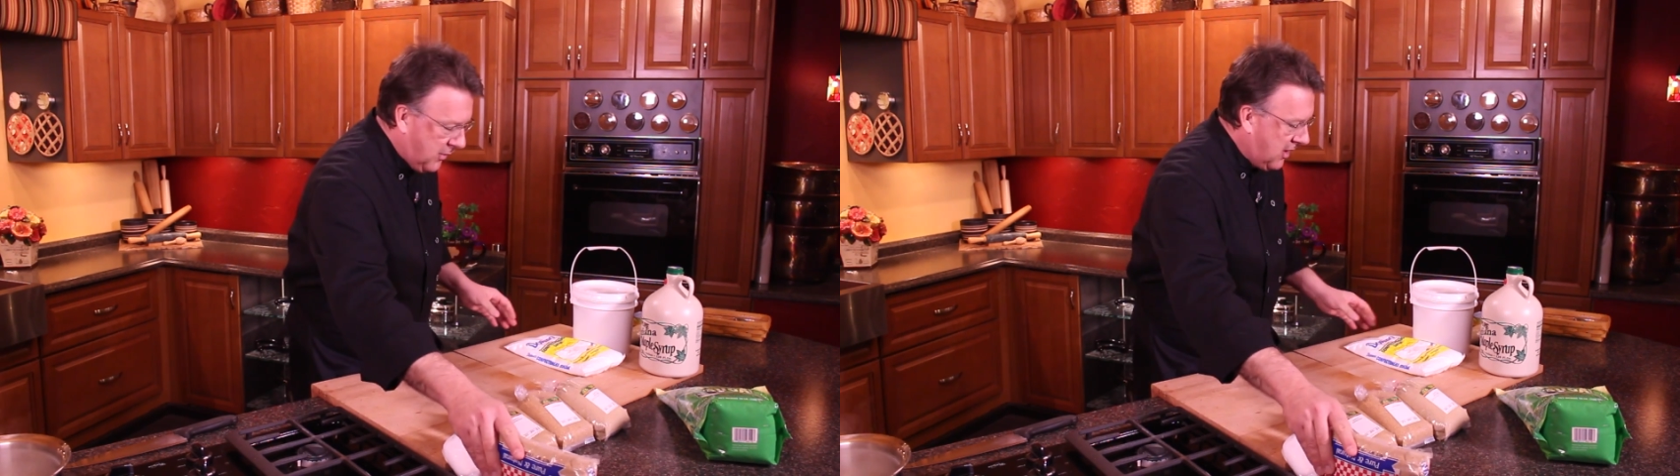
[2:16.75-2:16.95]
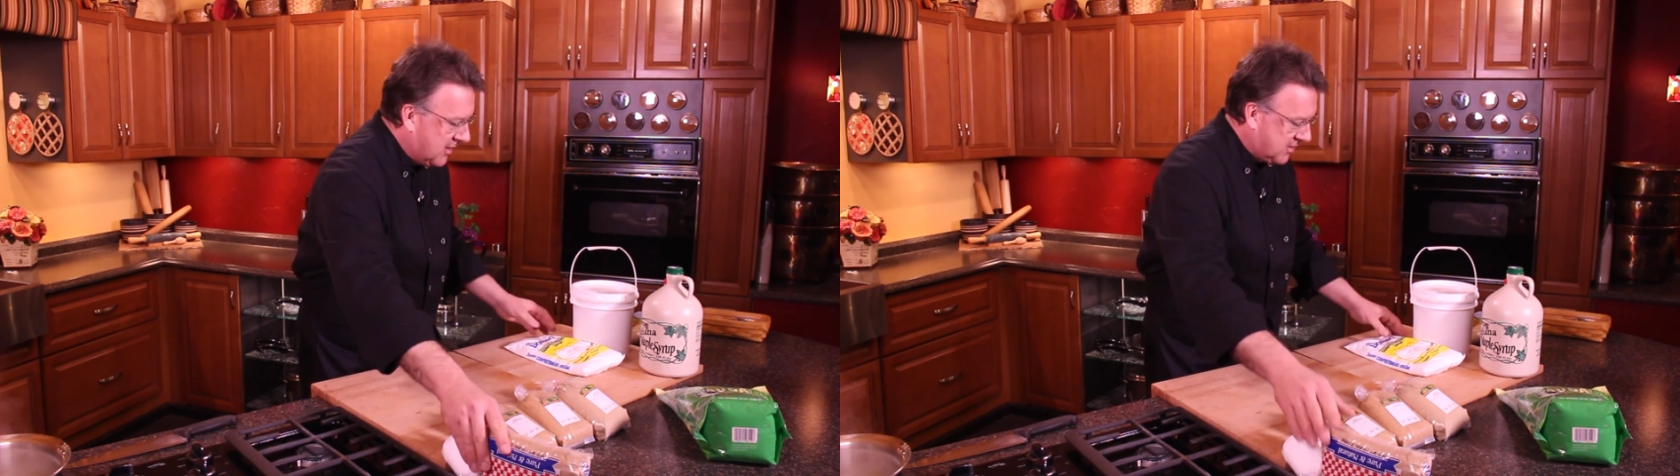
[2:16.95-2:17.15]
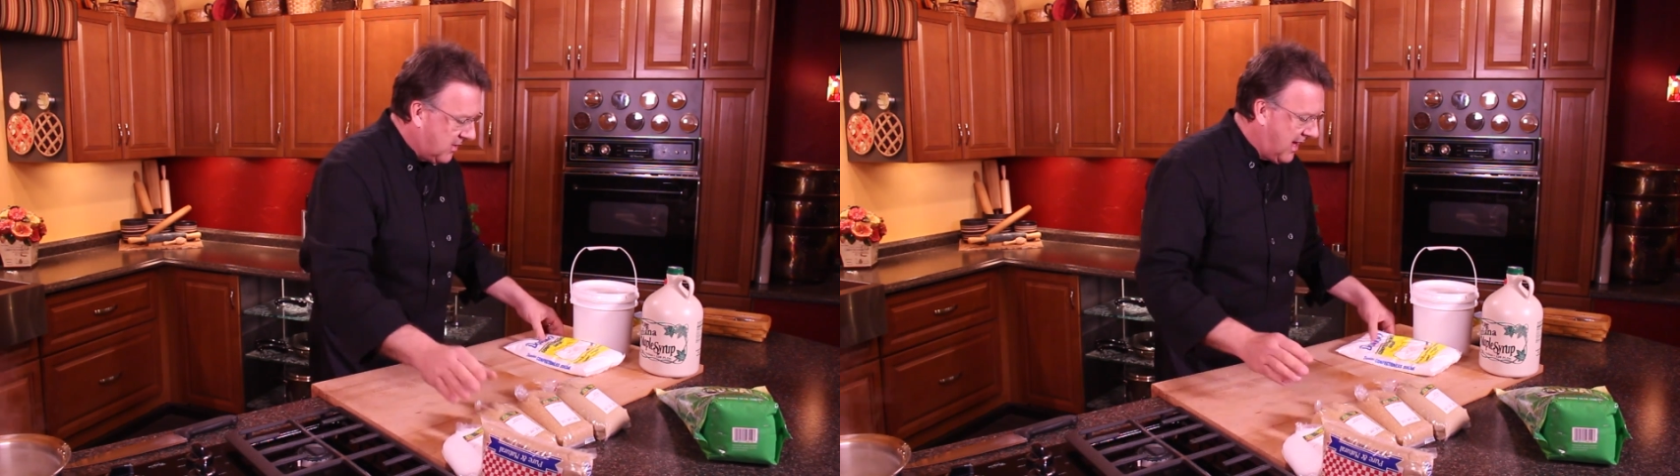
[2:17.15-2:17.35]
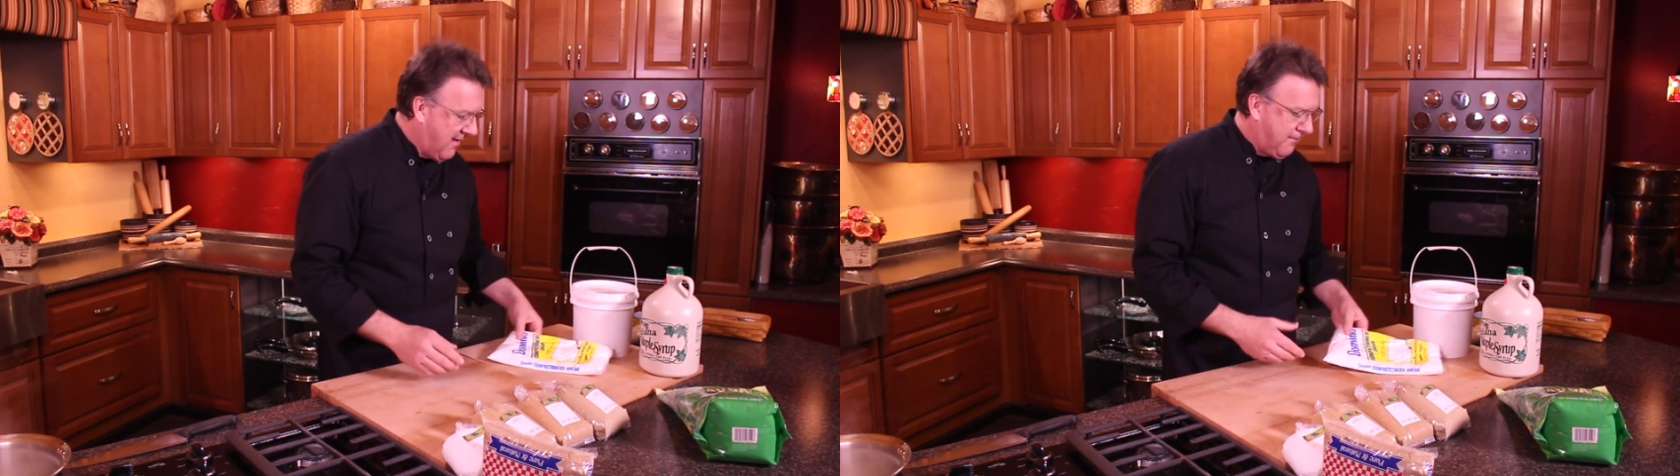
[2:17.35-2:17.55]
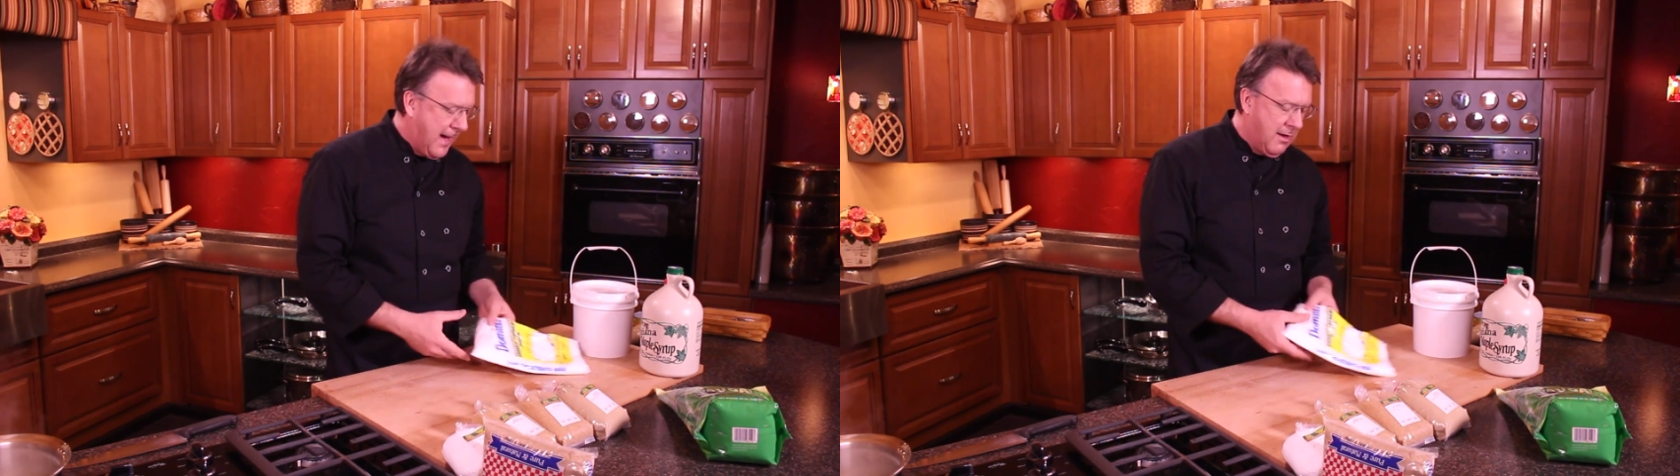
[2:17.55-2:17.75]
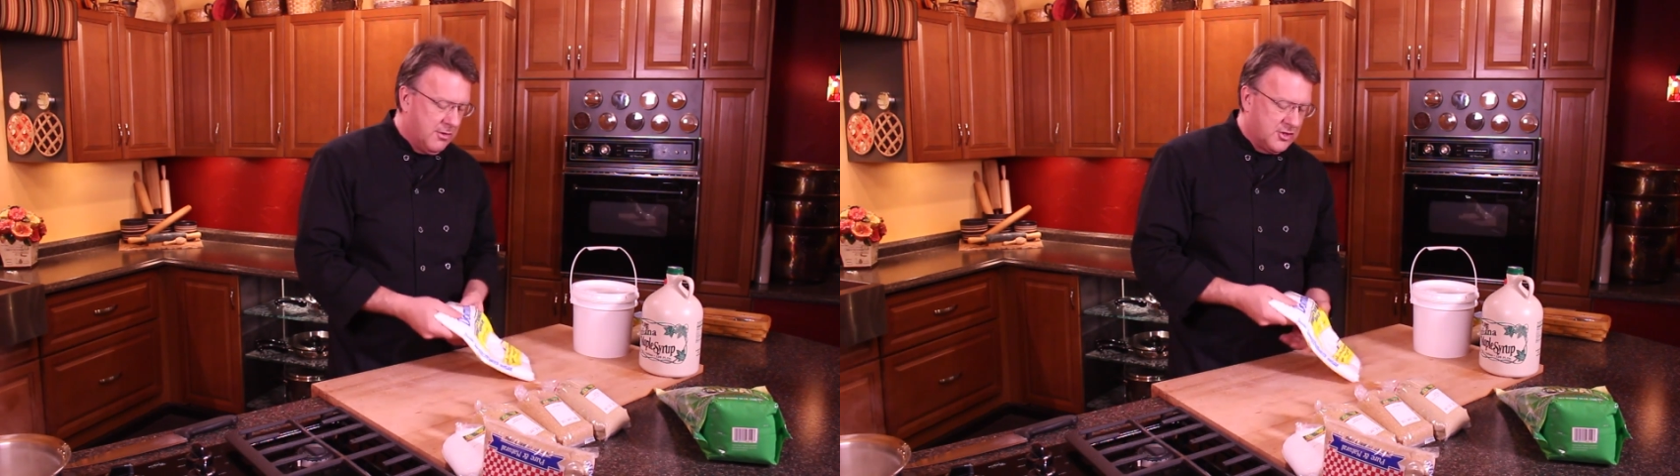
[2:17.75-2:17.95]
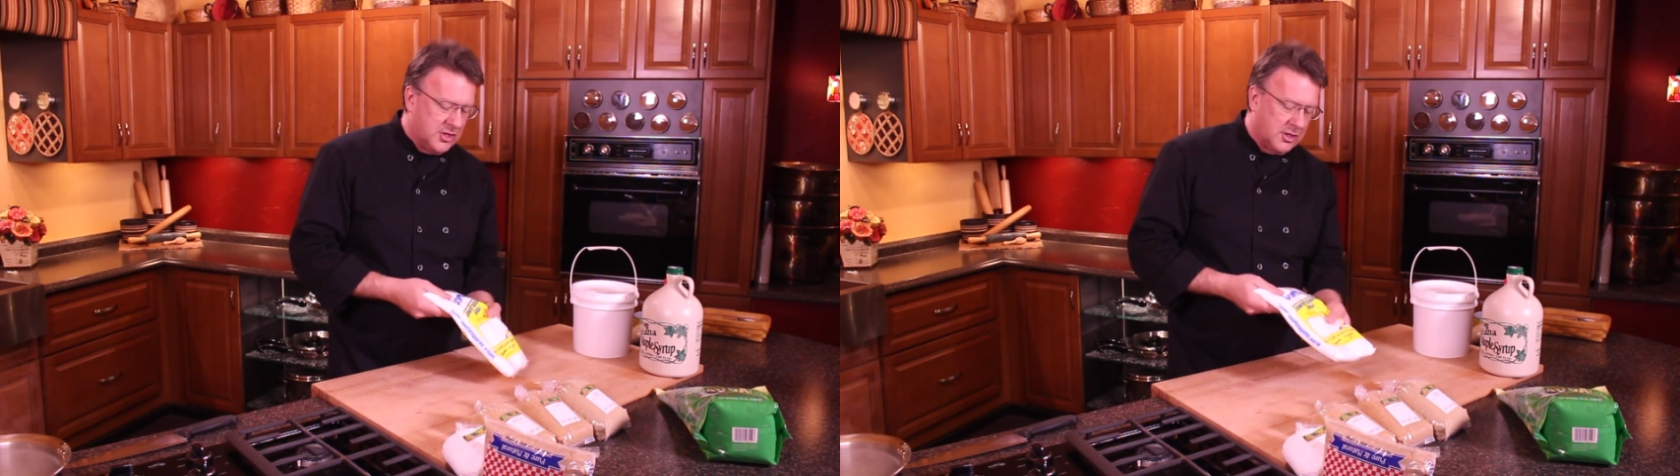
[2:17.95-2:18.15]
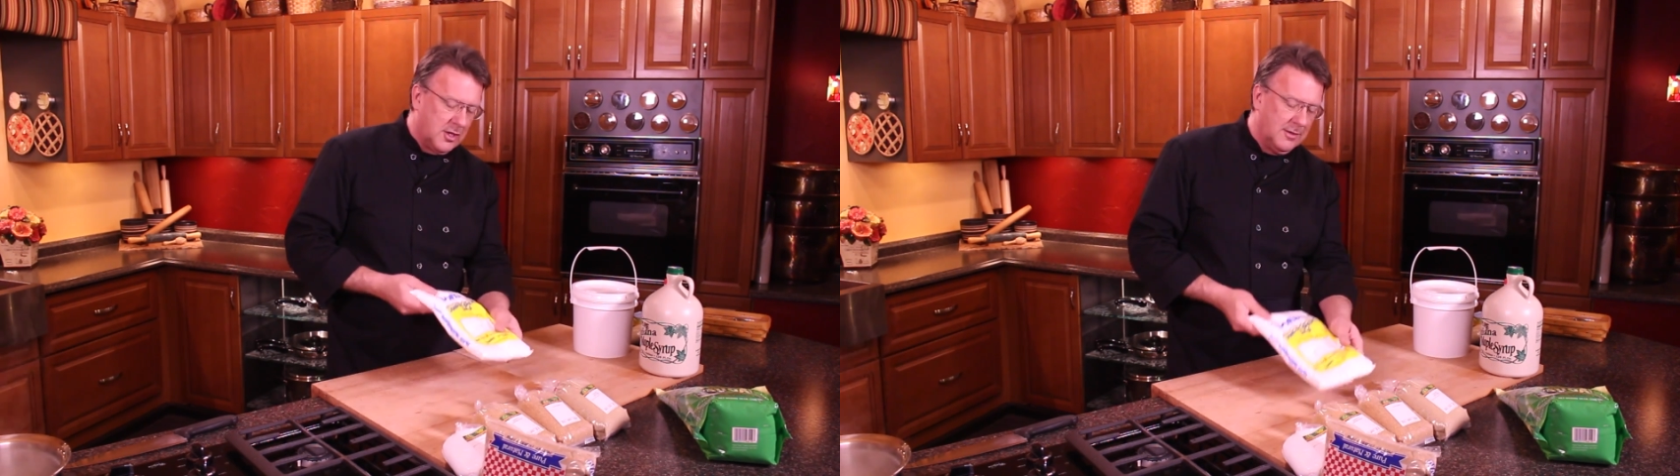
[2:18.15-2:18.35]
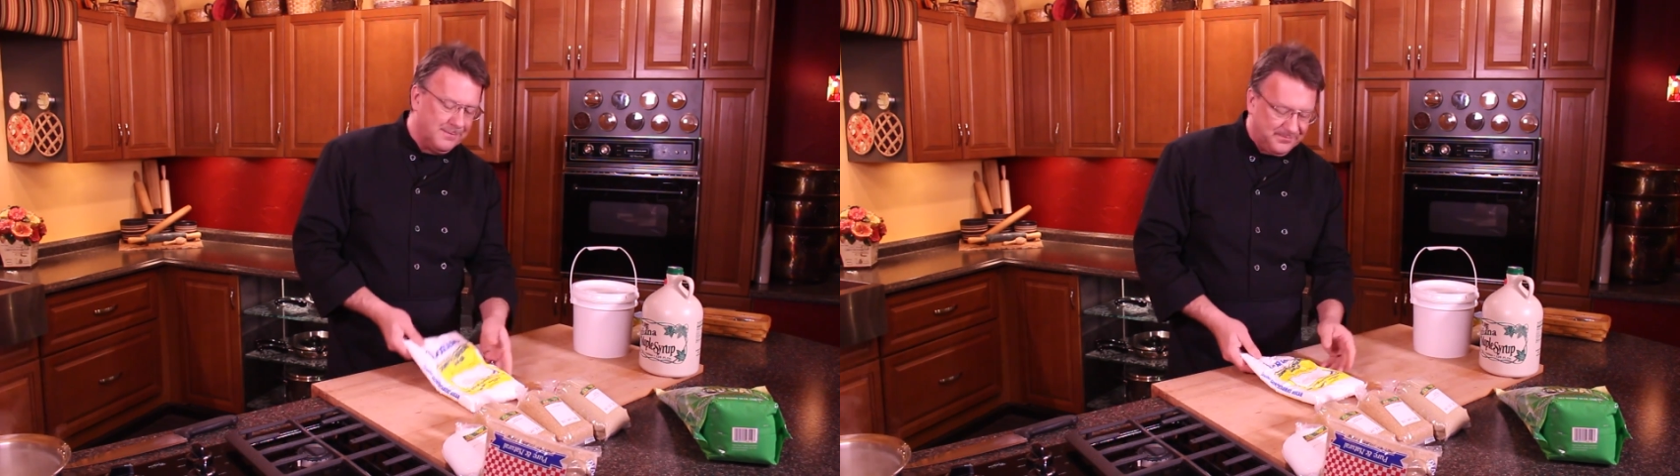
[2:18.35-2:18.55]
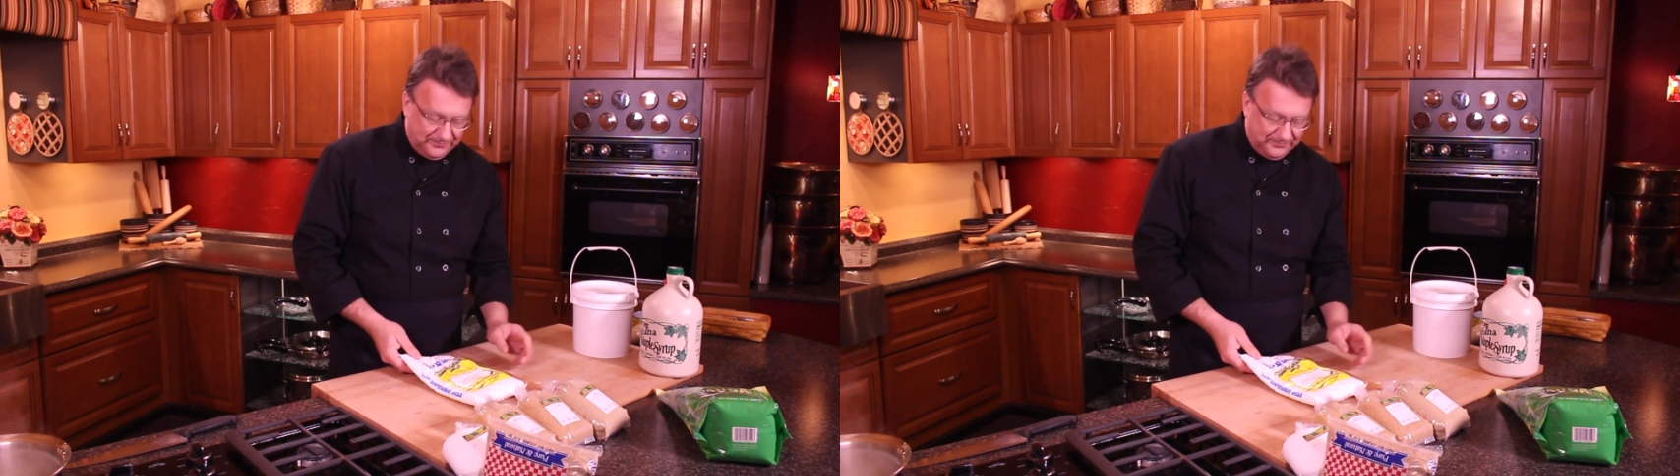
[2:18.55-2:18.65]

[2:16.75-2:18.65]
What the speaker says: We also have powdered sugar.